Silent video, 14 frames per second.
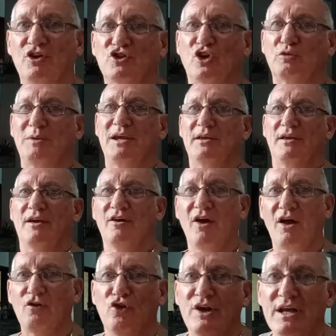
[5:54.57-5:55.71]
There's got to be
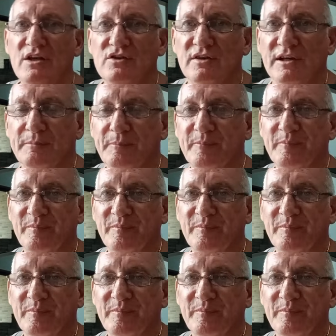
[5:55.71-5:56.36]
a reason.